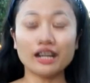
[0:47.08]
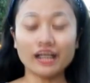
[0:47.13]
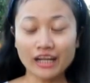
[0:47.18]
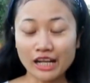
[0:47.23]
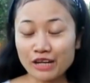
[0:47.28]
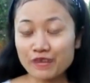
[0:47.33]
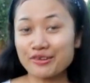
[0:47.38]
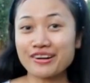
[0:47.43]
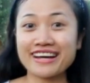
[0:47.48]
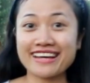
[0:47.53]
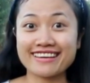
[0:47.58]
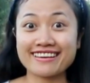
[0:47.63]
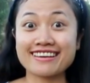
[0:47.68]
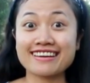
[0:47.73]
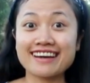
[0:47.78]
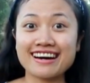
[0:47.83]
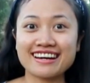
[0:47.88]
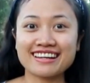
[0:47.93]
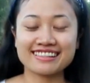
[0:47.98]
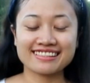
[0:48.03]
Alright
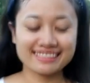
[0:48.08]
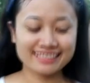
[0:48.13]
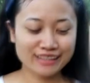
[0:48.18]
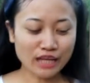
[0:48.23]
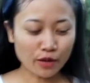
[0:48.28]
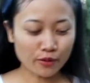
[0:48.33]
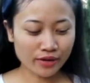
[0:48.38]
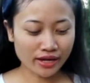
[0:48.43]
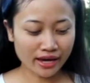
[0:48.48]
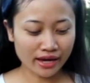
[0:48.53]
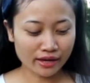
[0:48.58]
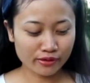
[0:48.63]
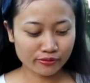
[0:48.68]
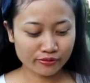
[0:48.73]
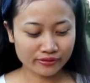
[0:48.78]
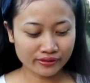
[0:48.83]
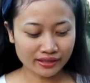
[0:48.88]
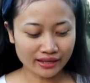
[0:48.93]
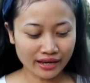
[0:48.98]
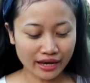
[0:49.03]
guys, now we have
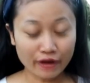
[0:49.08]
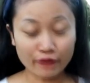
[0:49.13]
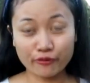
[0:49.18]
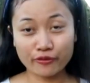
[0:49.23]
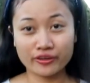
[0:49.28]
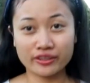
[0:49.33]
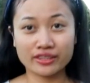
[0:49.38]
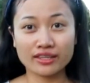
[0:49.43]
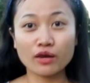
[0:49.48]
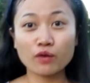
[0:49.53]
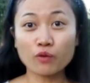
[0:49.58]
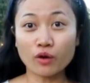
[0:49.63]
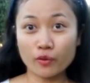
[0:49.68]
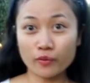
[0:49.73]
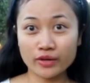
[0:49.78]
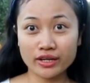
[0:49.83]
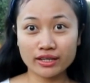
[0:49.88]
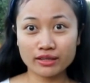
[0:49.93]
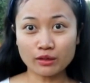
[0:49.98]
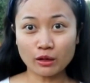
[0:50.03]
everything what
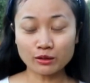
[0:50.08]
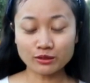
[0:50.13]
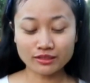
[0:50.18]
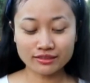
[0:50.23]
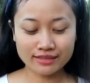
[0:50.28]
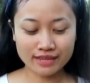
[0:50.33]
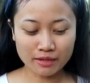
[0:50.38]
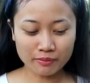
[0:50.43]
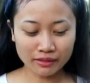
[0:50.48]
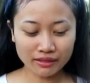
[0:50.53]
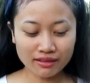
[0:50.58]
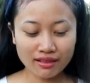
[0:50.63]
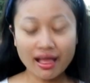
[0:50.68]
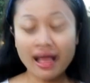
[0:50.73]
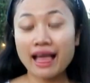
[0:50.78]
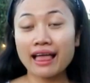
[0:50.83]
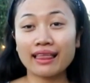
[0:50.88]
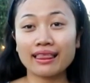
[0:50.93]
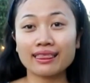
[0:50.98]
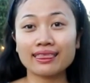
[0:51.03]
we need on the table.
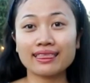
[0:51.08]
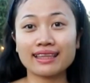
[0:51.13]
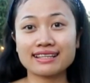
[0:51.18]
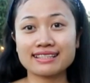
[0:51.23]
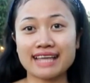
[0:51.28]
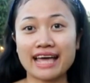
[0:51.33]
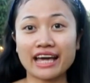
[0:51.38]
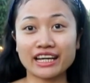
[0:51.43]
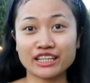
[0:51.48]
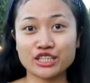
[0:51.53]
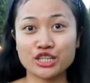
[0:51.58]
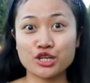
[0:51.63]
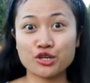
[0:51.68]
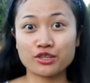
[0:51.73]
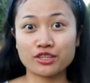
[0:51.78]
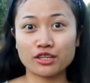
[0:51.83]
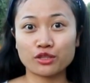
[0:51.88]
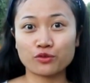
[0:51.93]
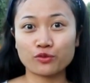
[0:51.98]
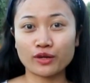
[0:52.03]
Let's
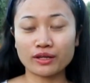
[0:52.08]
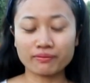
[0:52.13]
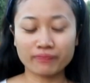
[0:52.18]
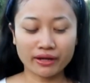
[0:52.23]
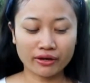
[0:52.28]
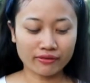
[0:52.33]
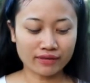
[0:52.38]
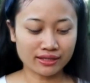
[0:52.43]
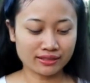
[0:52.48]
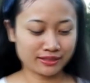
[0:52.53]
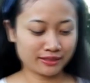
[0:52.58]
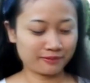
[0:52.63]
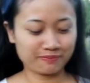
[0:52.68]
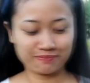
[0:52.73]
execute it one by one.